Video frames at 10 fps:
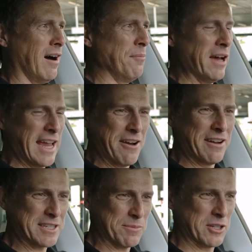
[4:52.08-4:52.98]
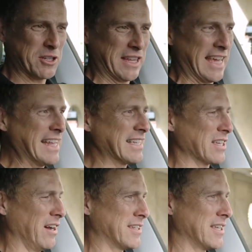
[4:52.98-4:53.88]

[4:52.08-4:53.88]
I'm not hearing it so much on the inside.